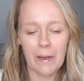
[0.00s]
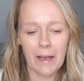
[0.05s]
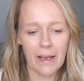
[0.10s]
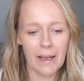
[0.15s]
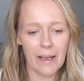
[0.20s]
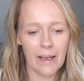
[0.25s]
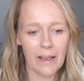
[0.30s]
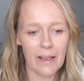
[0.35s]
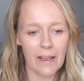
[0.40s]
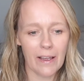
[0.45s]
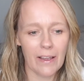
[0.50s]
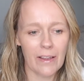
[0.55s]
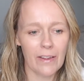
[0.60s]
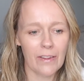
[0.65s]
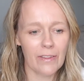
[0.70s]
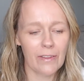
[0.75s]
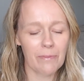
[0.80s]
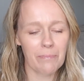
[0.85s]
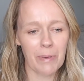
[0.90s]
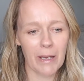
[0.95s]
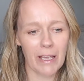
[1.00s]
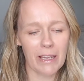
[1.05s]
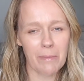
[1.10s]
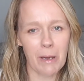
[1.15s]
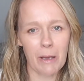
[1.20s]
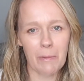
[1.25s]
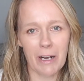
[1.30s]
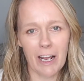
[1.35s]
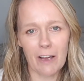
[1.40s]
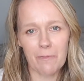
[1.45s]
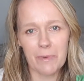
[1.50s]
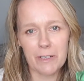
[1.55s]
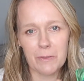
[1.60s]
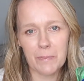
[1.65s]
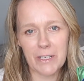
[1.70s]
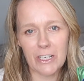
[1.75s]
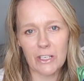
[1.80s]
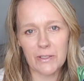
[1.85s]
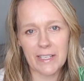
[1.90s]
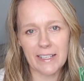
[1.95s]
But at the moment I've just
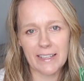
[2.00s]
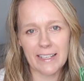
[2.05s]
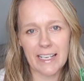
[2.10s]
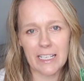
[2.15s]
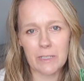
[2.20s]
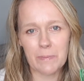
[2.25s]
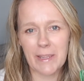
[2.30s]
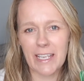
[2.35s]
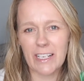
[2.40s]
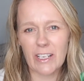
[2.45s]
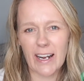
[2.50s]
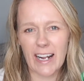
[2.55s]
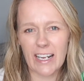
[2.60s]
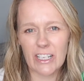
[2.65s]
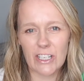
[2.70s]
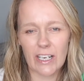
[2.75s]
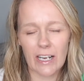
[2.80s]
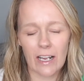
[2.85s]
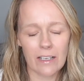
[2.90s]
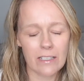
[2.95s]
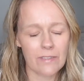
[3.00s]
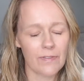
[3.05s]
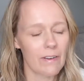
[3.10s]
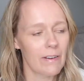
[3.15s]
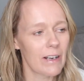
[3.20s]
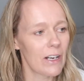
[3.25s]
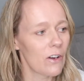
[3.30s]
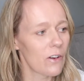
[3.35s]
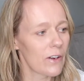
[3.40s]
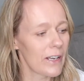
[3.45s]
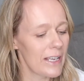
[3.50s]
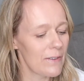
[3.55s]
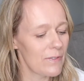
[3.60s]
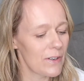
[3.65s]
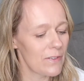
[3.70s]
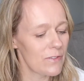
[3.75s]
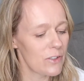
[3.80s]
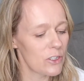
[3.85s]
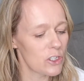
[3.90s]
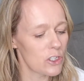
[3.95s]
been using these, but they don't actually last very long even
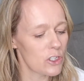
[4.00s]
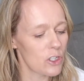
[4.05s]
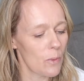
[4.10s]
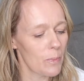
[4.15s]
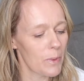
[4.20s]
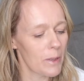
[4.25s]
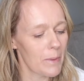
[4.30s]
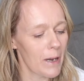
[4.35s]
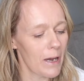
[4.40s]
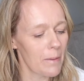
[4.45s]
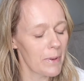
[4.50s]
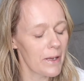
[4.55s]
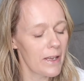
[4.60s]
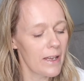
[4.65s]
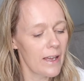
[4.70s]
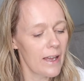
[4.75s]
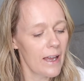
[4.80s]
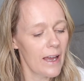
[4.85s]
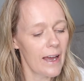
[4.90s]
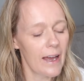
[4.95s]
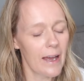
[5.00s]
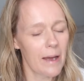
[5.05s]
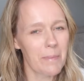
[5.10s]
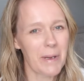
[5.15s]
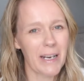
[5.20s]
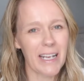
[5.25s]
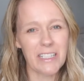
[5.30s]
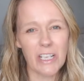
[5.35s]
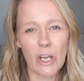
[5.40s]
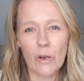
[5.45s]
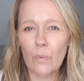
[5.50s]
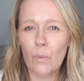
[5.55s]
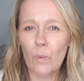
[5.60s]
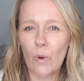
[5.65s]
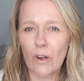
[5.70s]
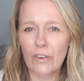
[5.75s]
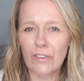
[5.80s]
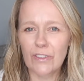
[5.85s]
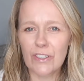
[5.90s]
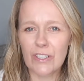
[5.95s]
if you just top them up. And I don't
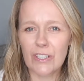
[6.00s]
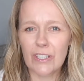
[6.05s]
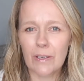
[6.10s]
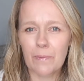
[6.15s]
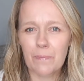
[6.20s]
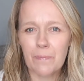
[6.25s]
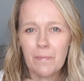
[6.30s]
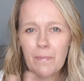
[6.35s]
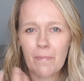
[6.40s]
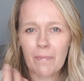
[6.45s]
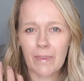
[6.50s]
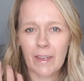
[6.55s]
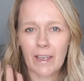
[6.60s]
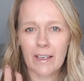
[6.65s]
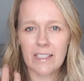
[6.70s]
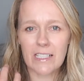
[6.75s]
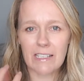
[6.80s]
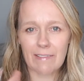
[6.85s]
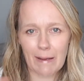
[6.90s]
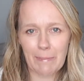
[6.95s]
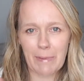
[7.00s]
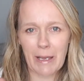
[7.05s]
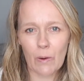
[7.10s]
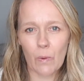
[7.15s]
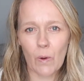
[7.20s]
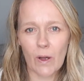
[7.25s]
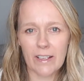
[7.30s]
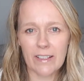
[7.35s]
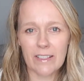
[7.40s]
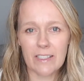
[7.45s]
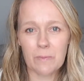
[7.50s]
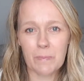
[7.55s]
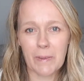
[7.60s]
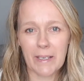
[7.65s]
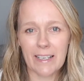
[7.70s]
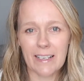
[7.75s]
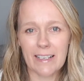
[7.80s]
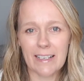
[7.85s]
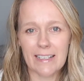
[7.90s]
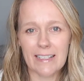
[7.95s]
want ceramic ones
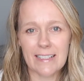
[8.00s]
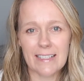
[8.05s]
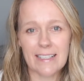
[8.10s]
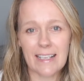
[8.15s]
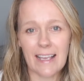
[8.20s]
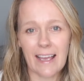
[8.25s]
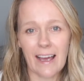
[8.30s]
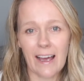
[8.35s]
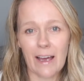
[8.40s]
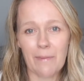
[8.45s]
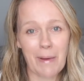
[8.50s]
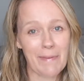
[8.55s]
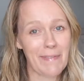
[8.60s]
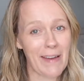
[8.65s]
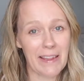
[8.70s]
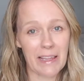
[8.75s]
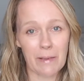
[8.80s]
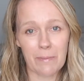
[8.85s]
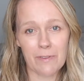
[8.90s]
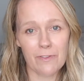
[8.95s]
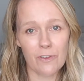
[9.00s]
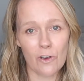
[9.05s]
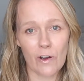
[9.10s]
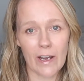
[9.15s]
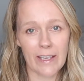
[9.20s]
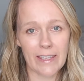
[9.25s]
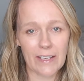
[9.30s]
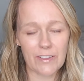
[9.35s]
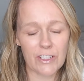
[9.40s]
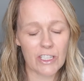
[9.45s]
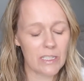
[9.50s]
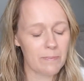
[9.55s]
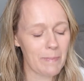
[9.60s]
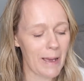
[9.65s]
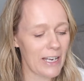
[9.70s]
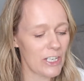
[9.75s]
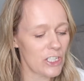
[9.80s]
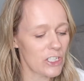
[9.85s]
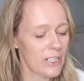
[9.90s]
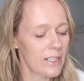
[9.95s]
because I've had them before and they're just
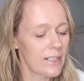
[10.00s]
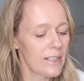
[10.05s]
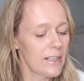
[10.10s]
smashed.